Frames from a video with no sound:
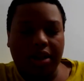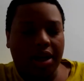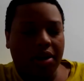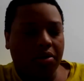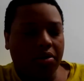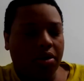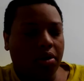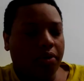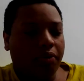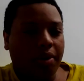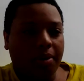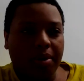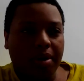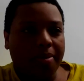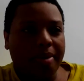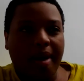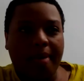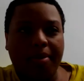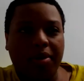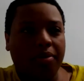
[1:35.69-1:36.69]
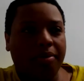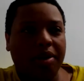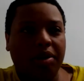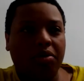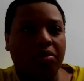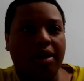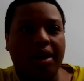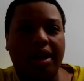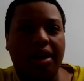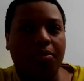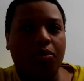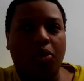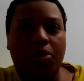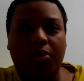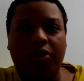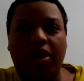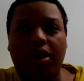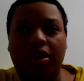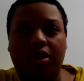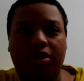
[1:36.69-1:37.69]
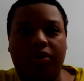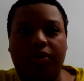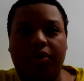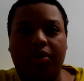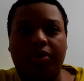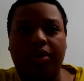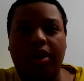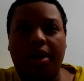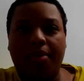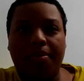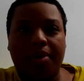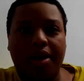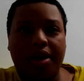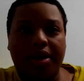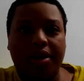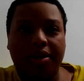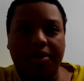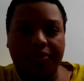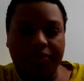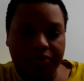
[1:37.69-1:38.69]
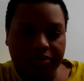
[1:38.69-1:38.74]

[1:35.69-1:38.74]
I don't know if I'm going to be able to be doing any more vlogs for the time being.